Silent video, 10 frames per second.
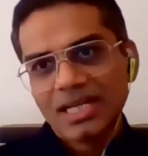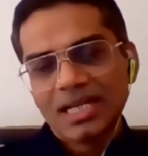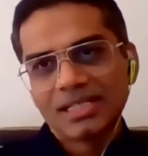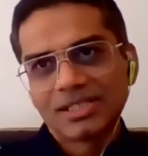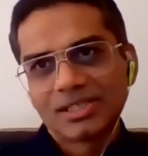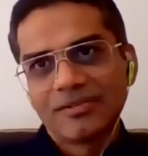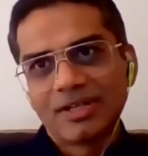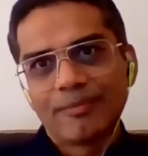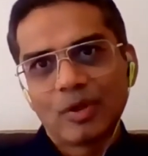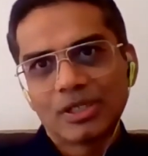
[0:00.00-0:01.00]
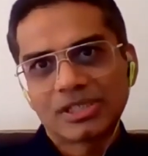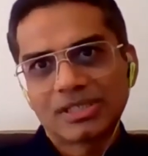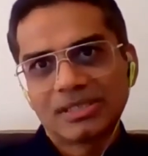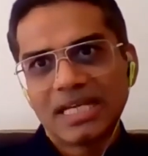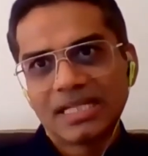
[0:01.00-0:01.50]
I'll just give it a
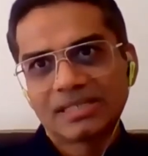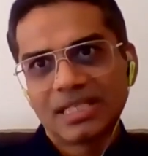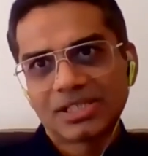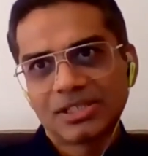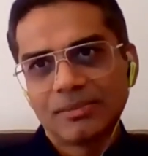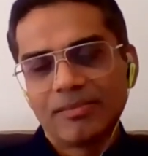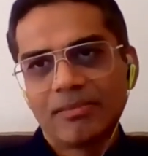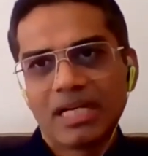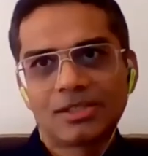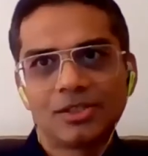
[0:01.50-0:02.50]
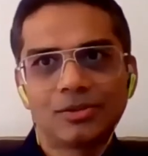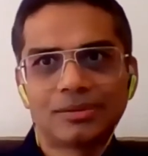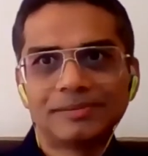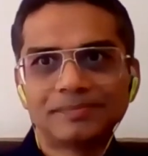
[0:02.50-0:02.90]
pause. Thanks, Akshi. Back to you.